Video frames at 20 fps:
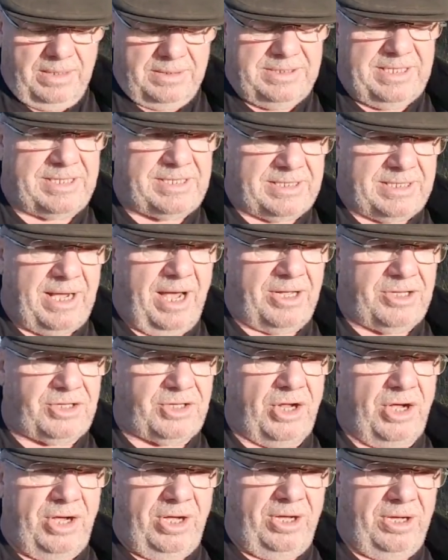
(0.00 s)

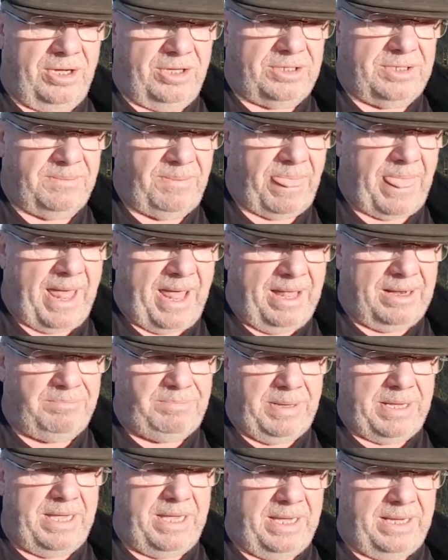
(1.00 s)
disgust heard at
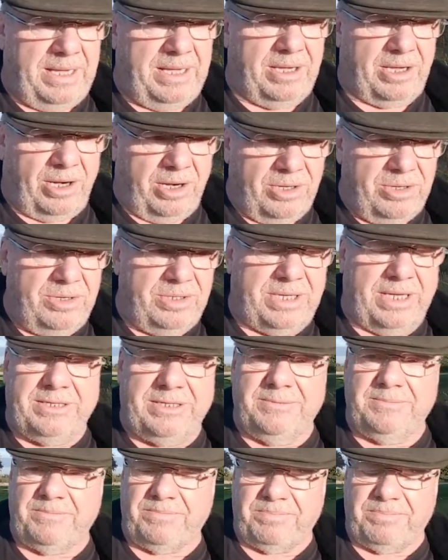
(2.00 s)
being included